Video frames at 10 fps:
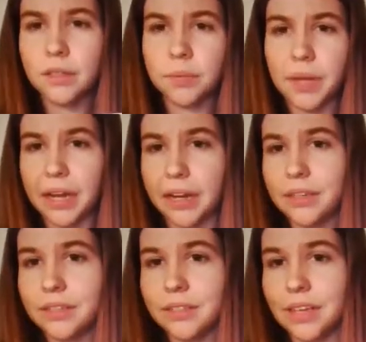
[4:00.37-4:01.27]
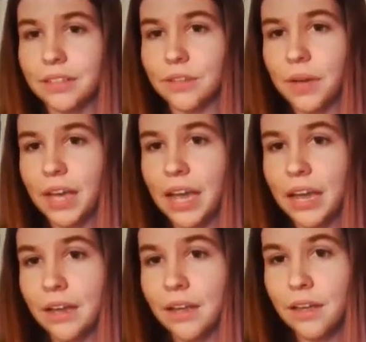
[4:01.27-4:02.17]
to play this, it's
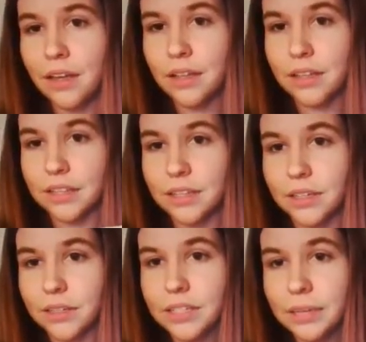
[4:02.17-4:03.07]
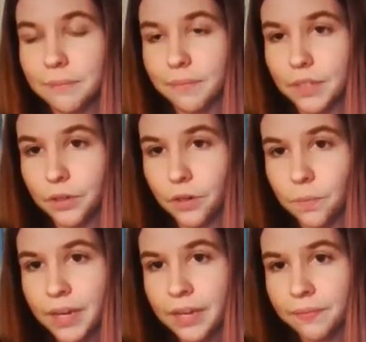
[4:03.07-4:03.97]
okay to tilt it a
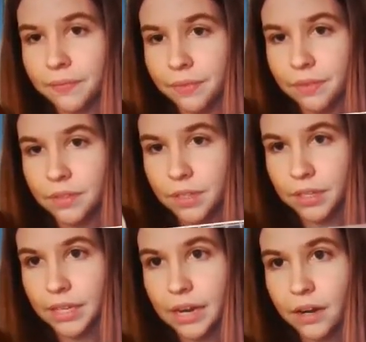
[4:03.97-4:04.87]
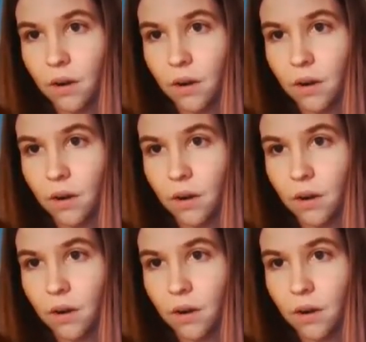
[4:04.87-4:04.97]
little bit to get